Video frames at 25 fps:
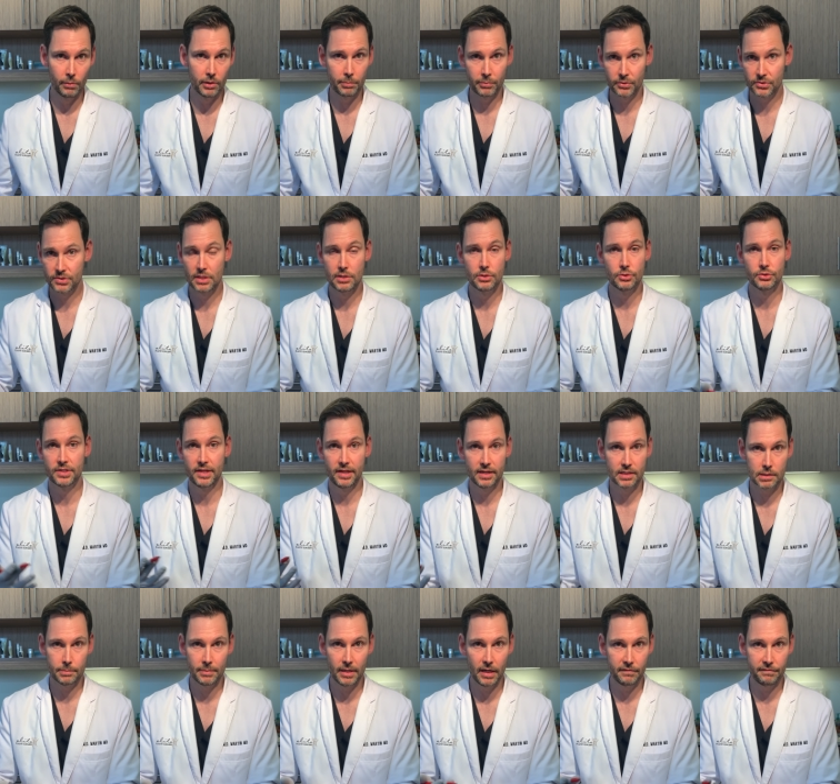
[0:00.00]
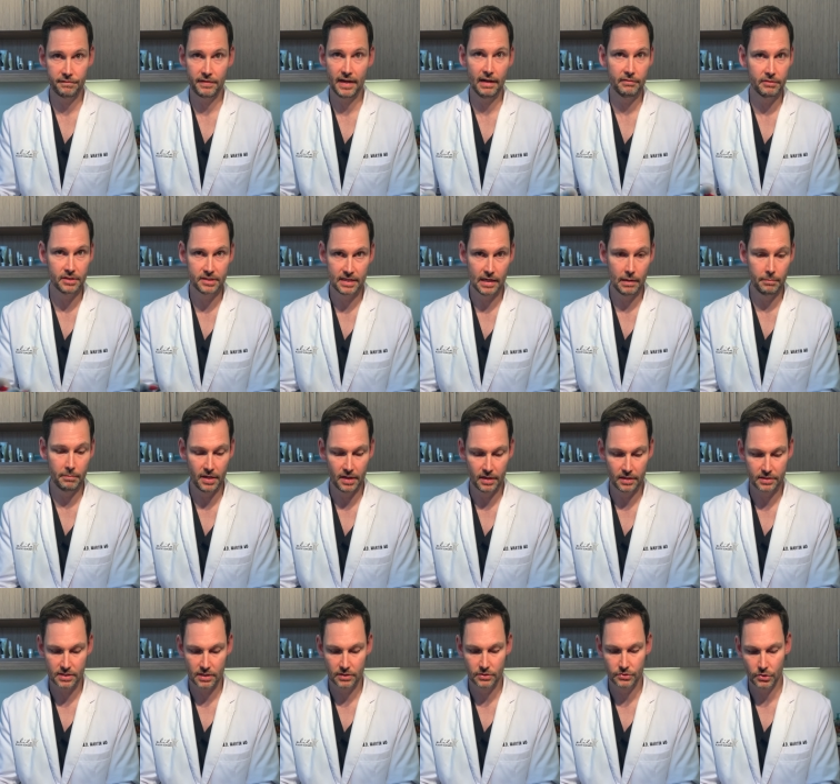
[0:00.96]
The procedure takes about 5 to 10
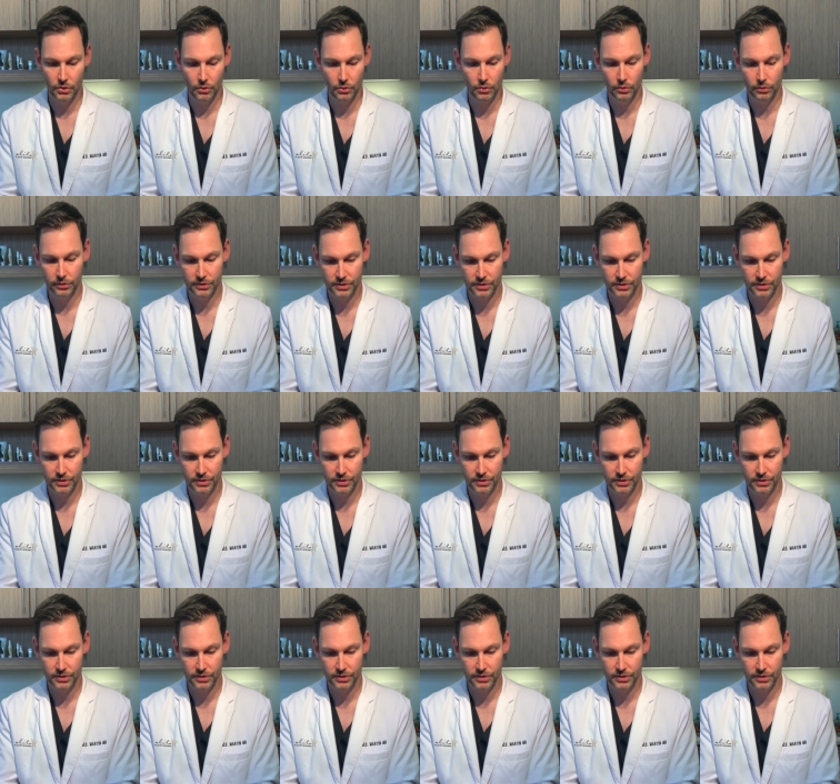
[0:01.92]
minutes in total.